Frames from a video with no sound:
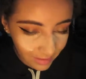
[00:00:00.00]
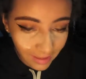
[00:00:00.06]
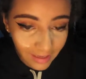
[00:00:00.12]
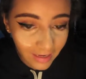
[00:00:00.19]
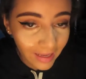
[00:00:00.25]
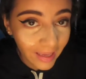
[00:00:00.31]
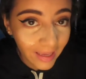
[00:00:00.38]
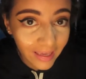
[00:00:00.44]

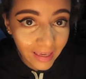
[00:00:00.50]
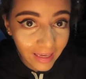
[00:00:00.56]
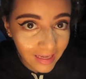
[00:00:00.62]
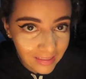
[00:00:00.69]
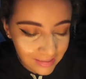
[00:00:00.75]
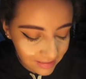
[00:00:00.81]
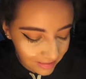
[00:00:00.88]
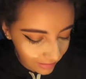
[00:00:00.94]
and I
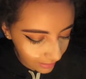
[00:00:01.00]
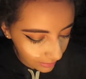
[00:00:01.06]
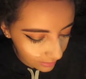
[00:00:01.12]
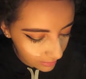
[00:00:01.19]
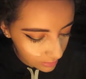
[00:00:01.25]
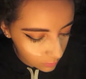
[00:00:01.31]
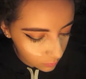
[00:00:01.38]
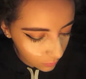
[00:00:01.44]
can't
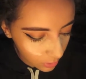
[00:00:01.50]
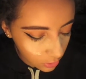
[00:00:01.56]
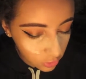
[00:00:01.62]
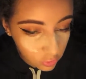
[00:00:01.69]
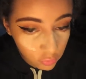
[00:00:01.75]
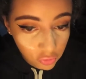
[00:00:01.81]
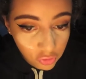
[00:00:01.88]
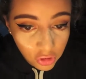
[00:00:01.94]
stand, is
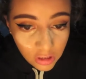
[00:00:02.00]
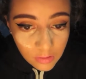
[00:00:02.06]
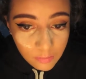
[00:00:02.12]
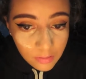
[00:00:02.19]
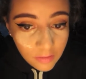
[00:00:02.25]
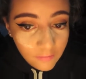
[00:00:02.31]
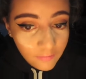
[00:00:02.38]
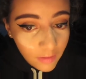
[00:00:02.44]
when you
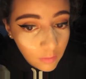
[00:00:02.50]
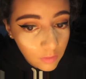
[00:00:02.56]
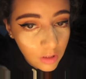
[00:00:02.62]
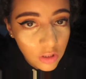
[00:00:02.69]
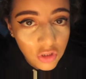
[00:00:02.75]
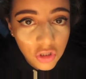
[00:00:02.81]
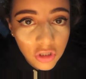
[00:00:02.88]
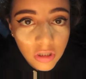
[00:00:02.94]
just put
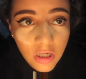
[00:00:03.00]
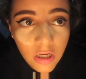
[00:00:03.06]
foundation